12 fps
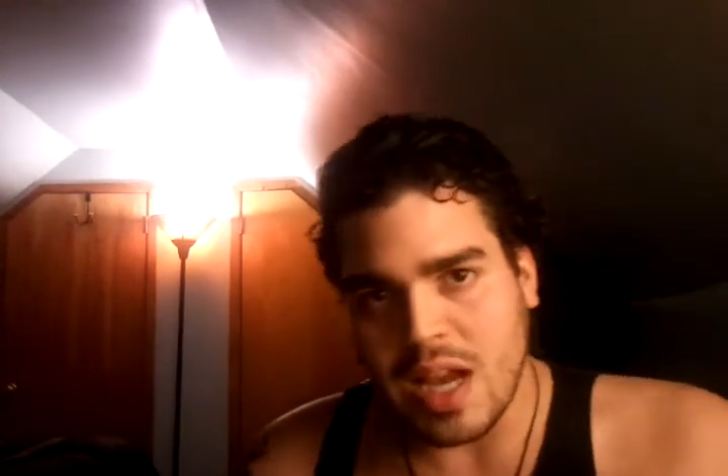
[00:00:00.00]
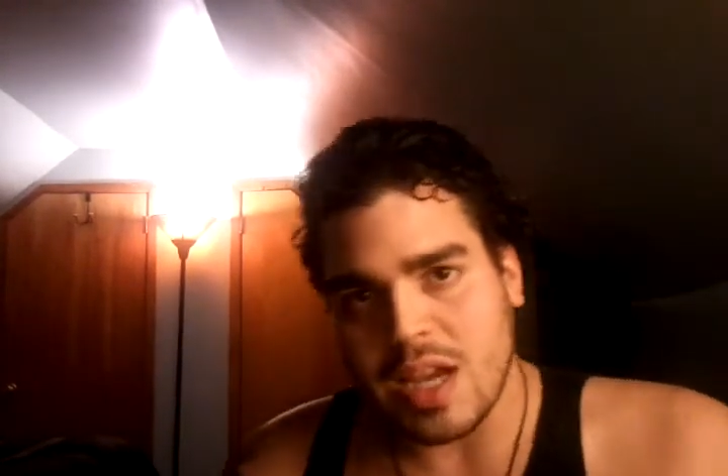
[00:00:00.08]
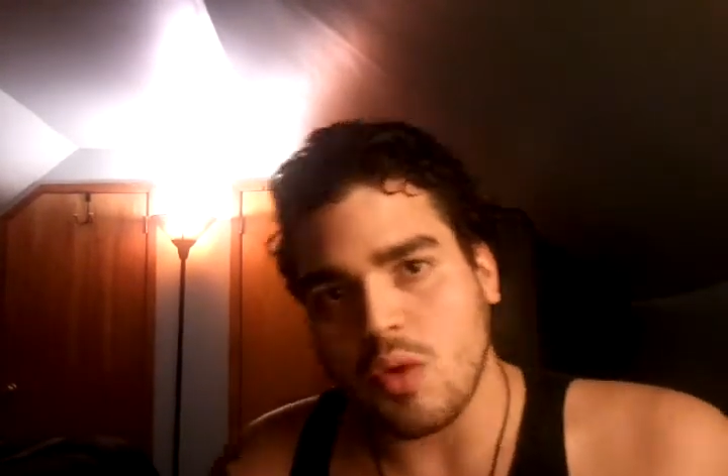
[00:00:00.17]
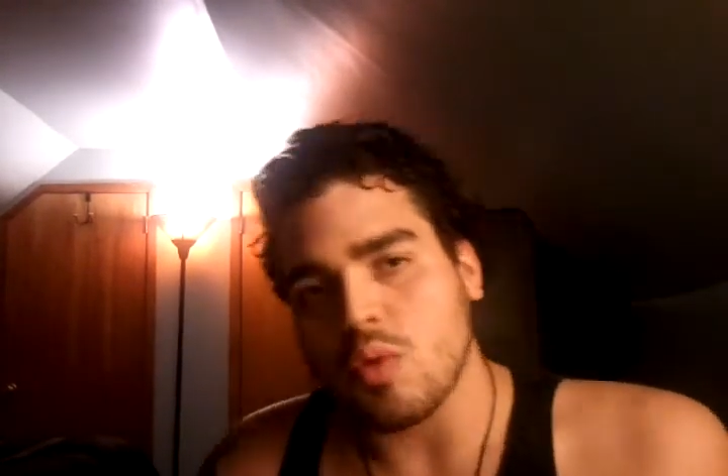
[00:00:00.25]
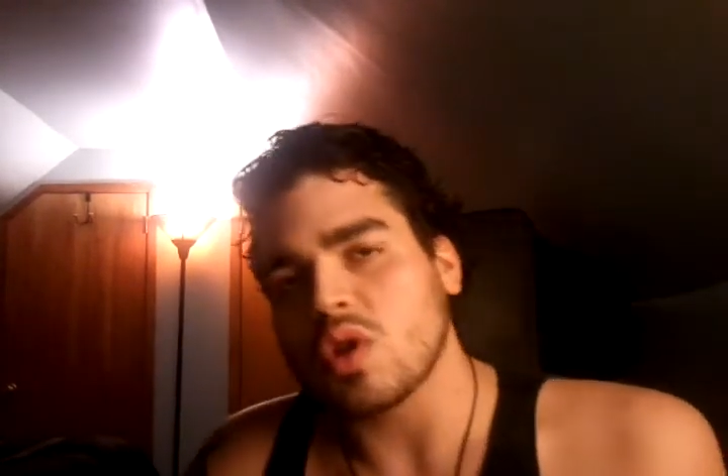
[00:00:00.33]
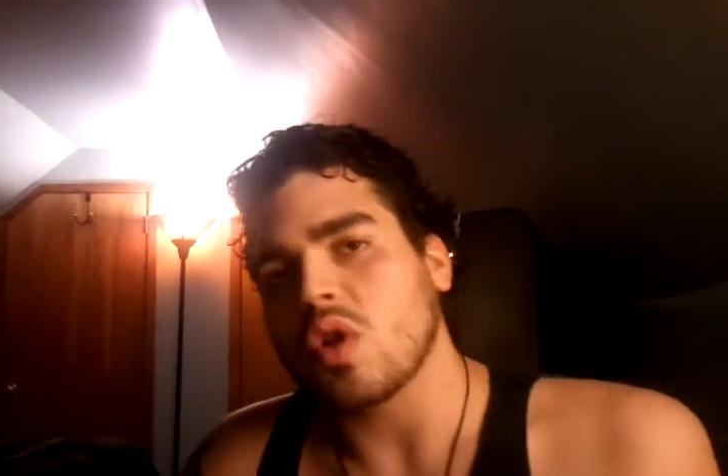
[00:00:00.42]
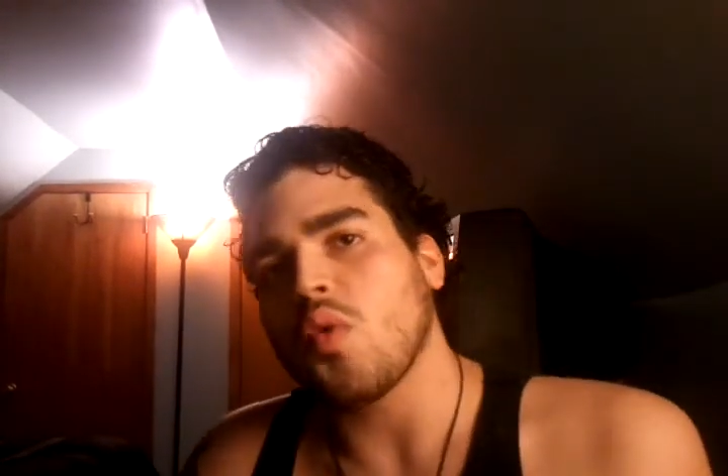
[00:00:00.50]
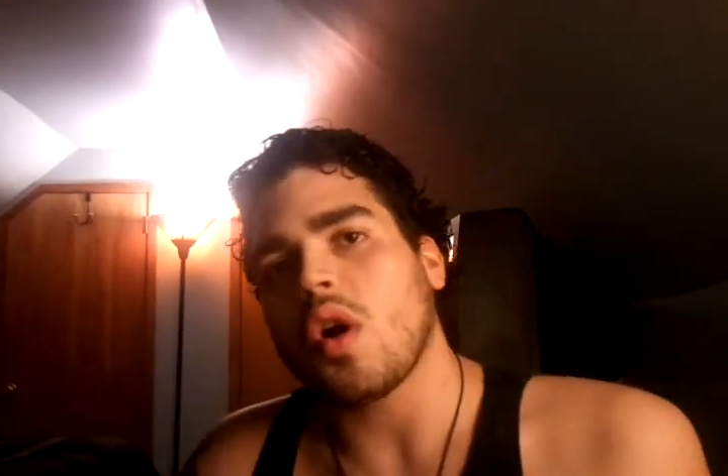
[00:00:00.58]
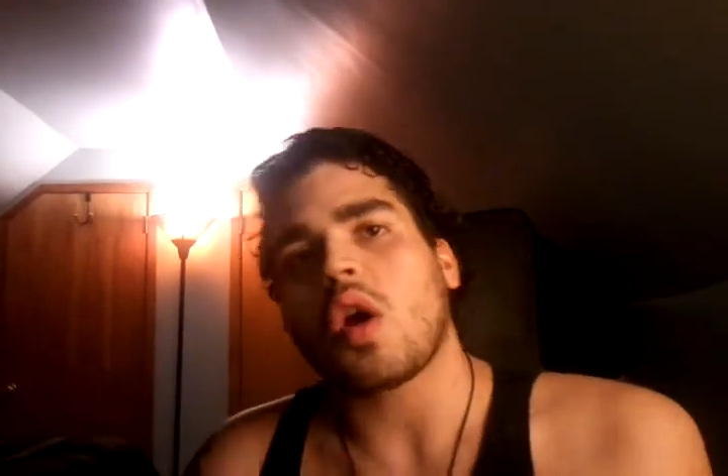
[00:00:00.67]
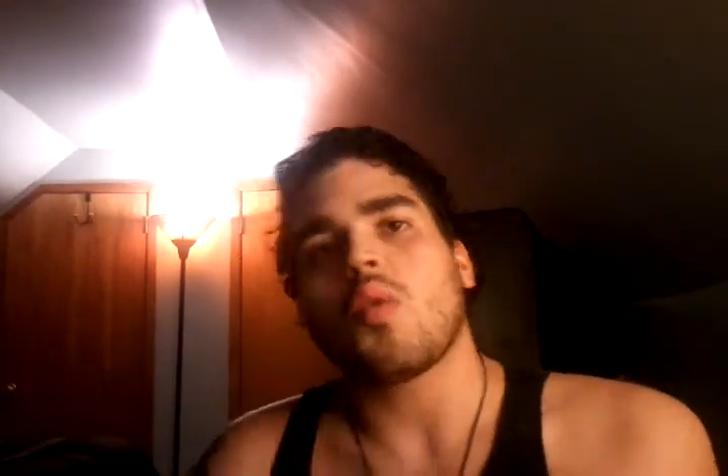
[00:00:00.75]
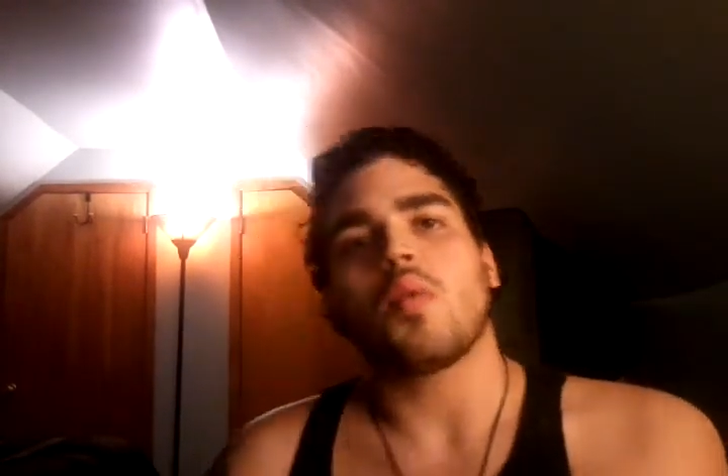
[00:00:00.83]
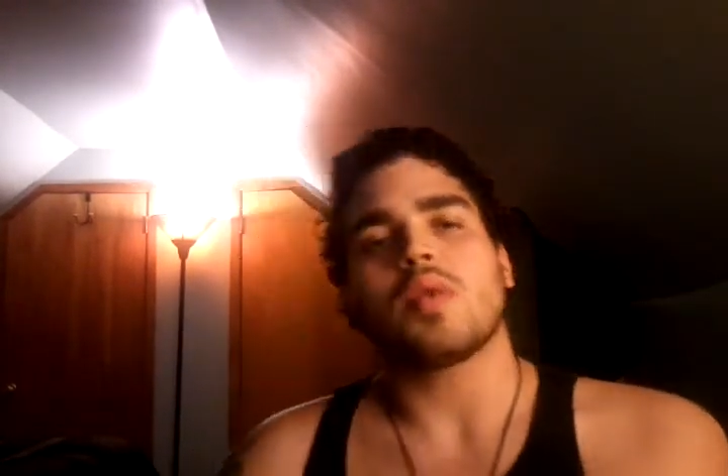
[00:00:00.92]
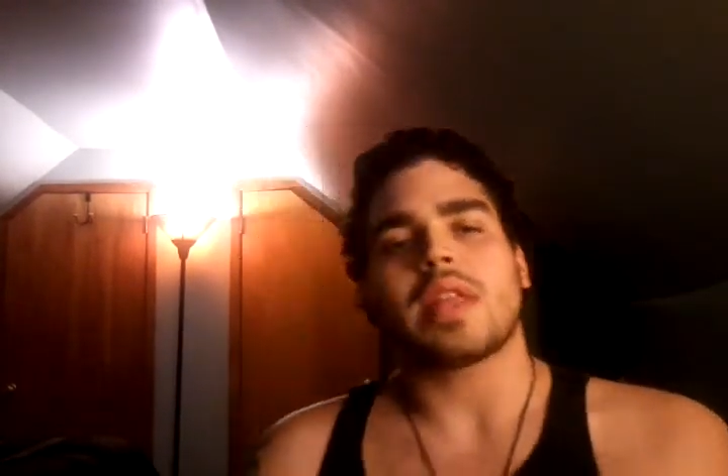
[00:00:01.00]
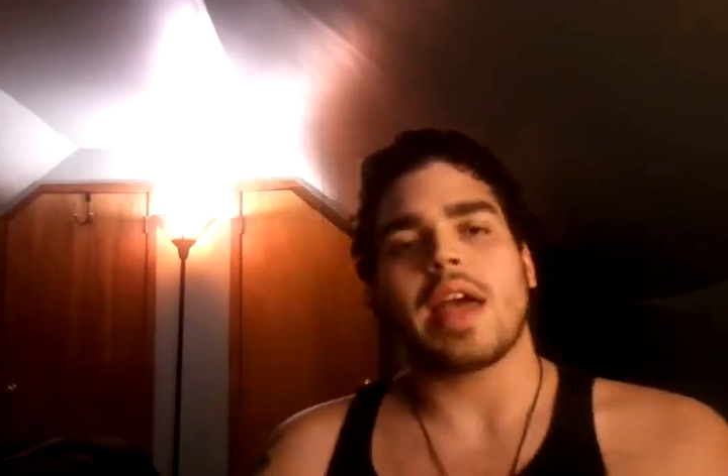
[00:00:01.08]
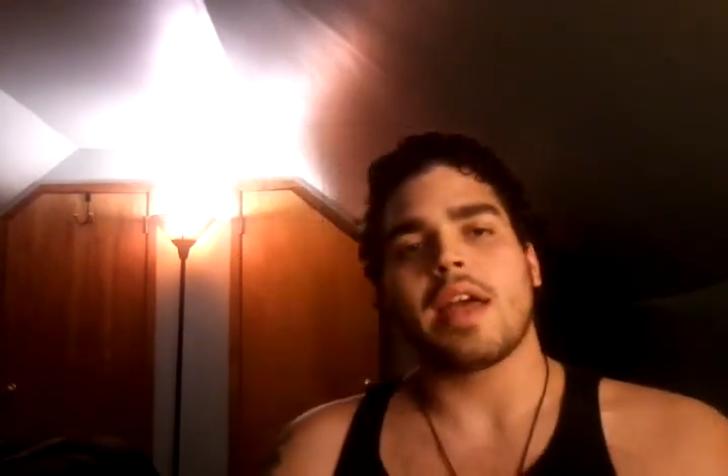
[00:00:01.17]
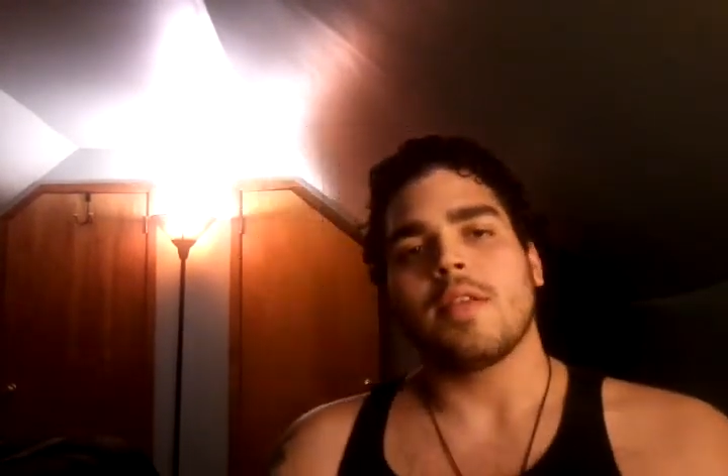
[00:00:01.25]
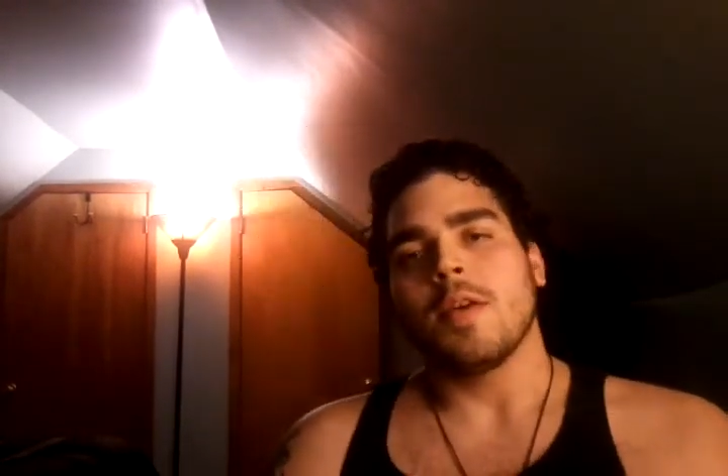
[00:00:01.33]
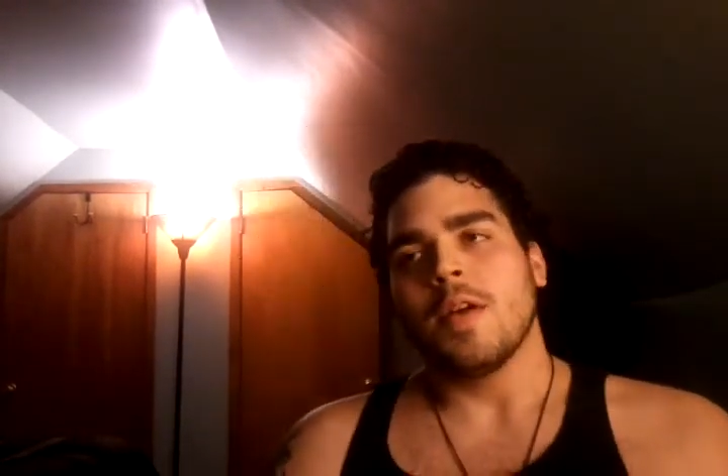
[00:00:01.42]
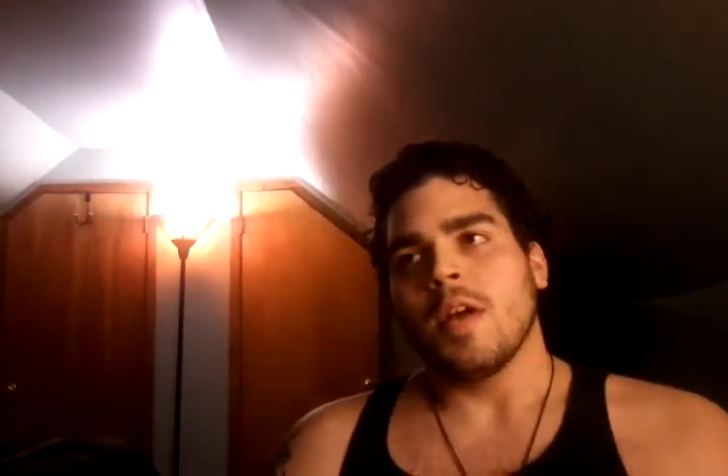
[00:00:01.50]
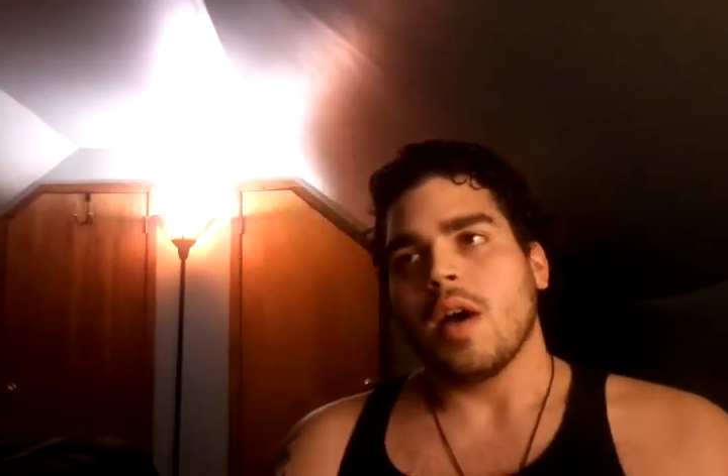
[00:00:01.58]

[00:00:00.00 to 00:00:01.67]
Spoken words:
IQ is gonna walk away with that.